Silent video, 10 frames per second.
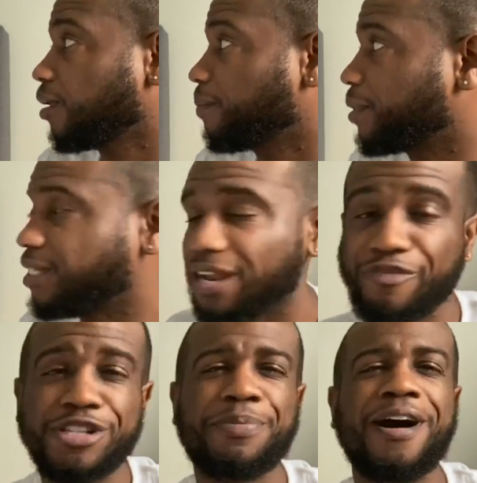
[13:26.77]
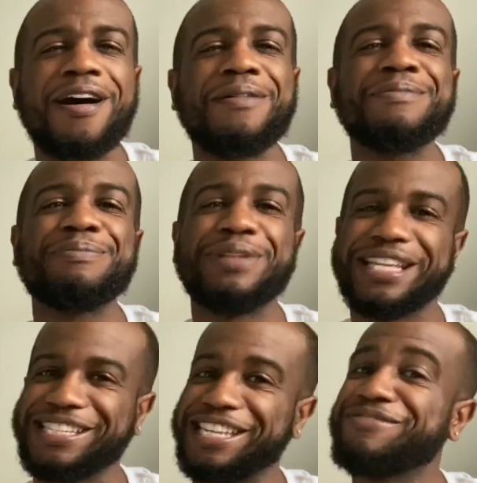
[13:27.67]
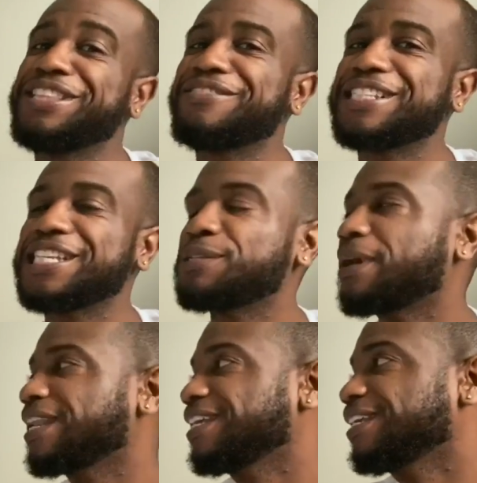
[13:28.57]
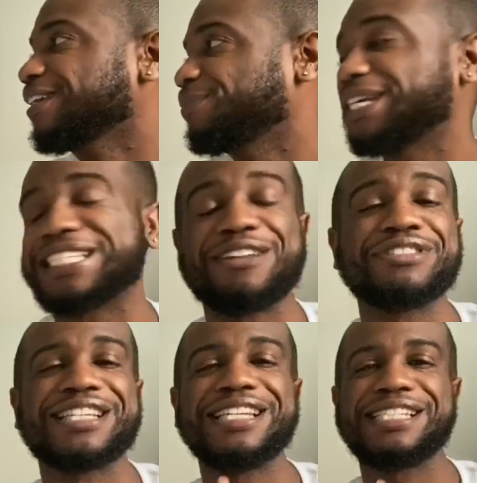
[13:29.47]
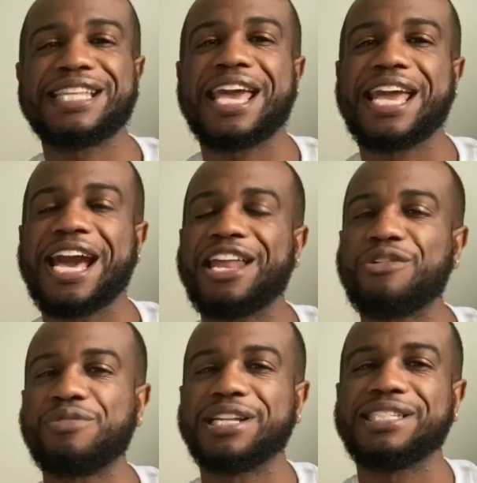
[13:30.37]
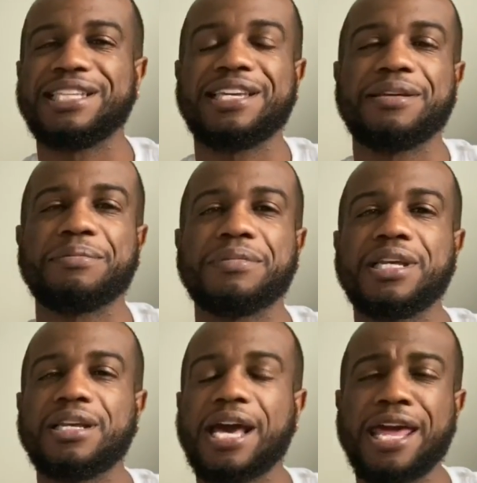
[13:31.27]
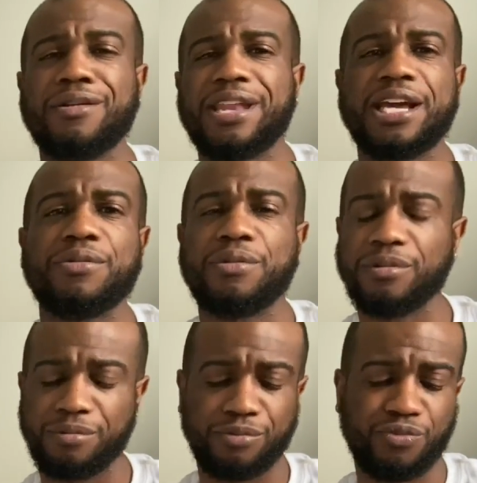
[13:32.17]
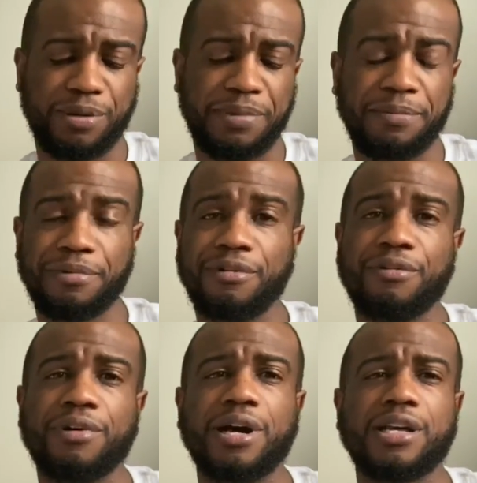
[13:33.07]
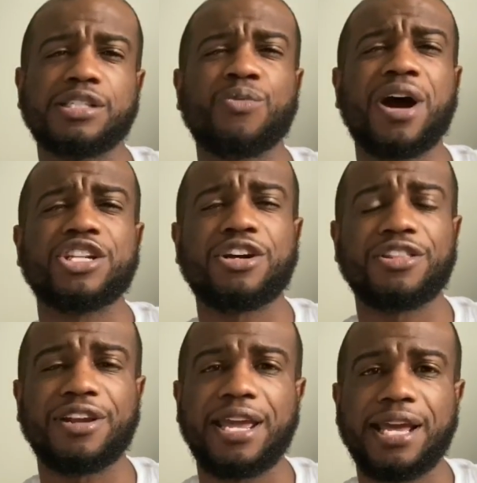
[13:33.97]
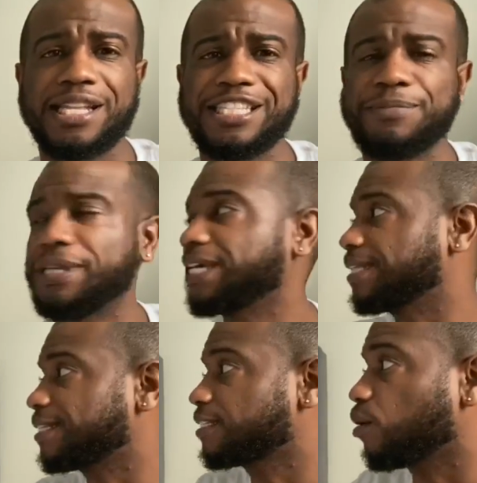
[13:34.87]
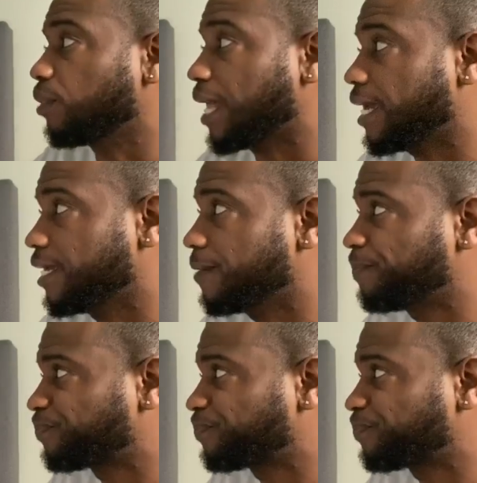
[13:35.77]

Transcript: But Jeffree's palm blends in with the rest of his body, because I was gonna say, I don't want to see him. I don't like when people swatch on their hands, because it's so light.